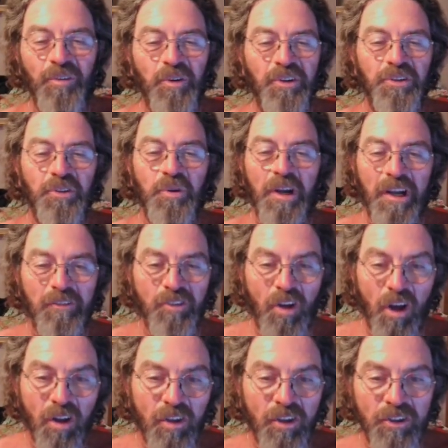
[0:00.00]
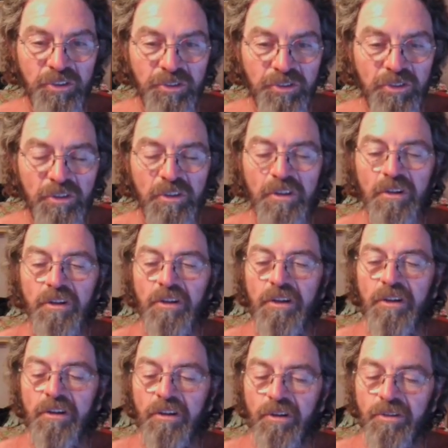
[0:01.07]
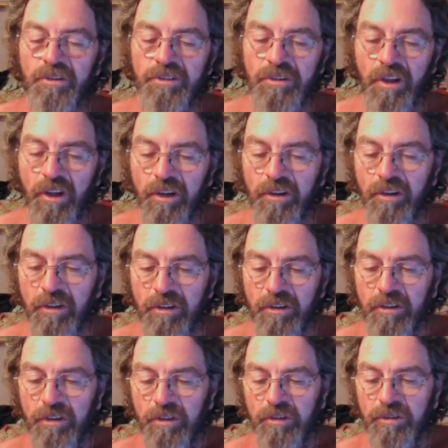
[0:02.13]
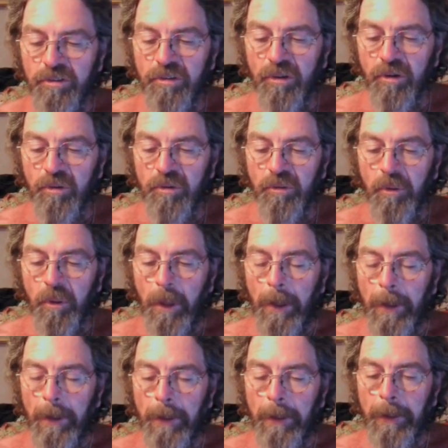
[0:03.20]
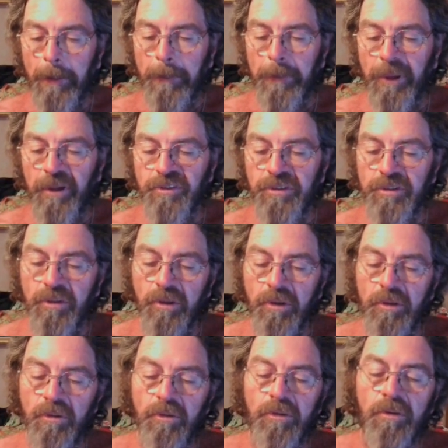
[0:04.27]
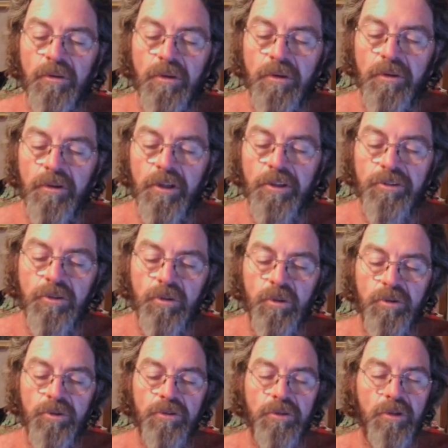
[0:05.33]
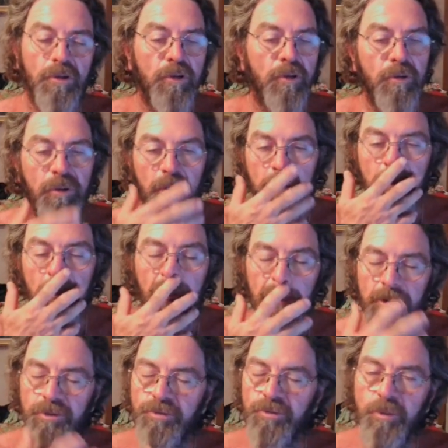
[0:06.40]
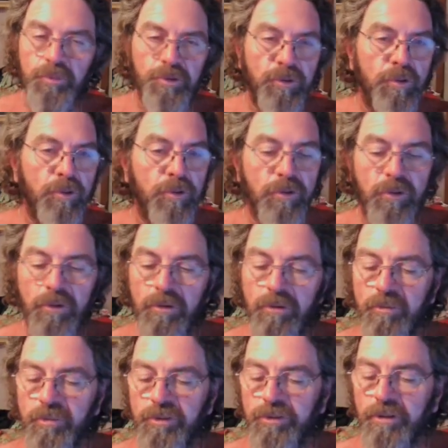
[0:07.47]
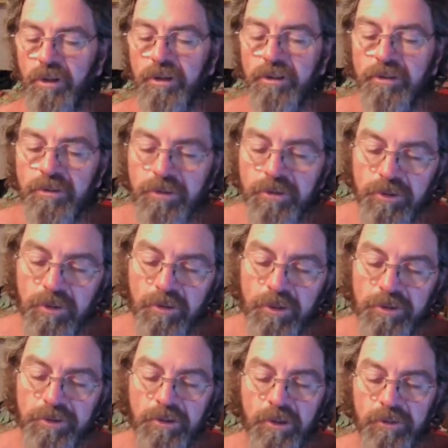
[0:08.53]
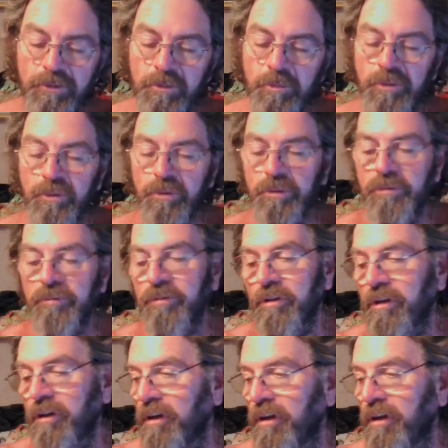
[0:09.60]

when you have knowledge and understanding. So that's of course another scripture, you know, study to show thyself approved